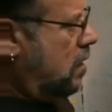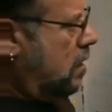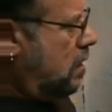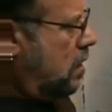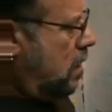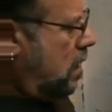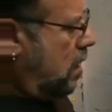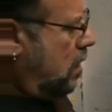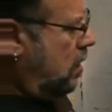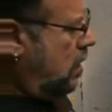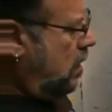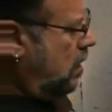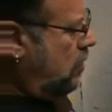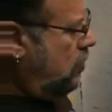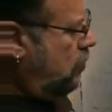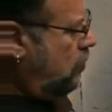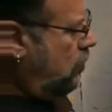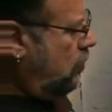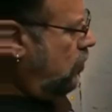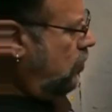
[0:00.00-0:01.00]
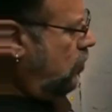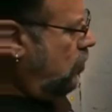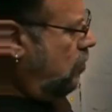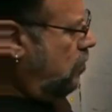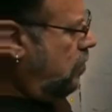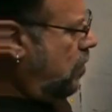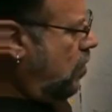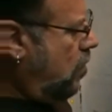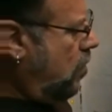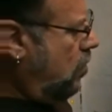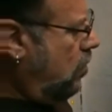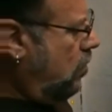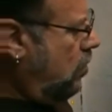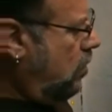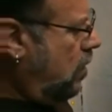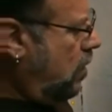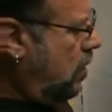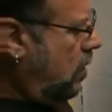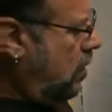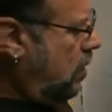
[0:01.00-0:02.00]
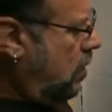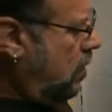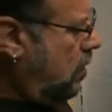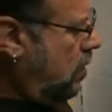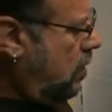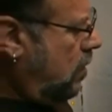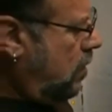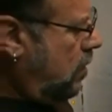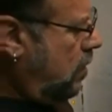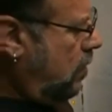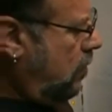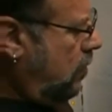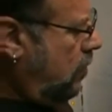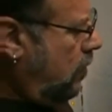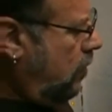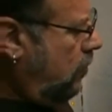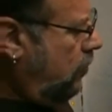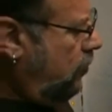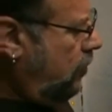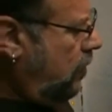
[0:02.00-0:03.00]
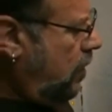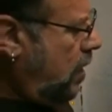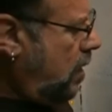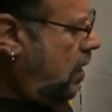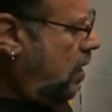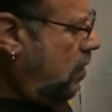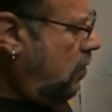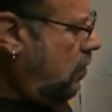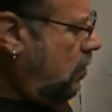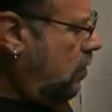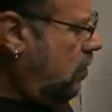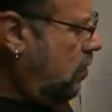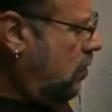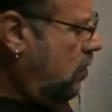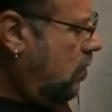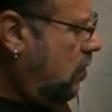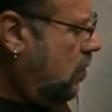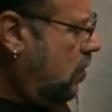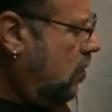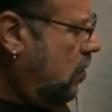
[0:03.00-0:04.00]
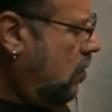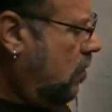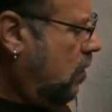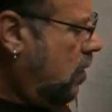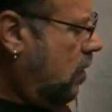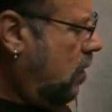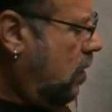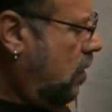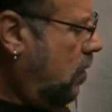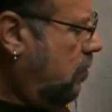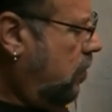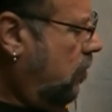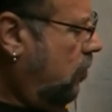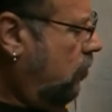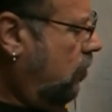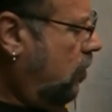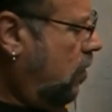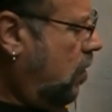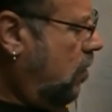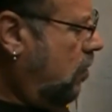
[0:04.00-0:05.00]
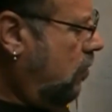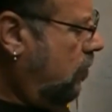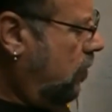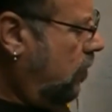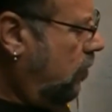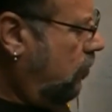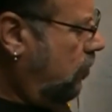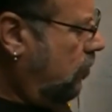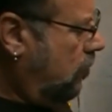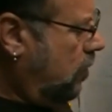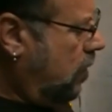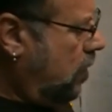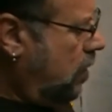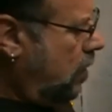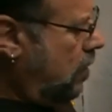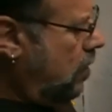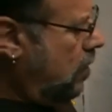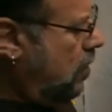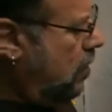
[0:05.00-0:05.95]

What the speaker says: I need to pull this down. We're going to end up using all of these, okay?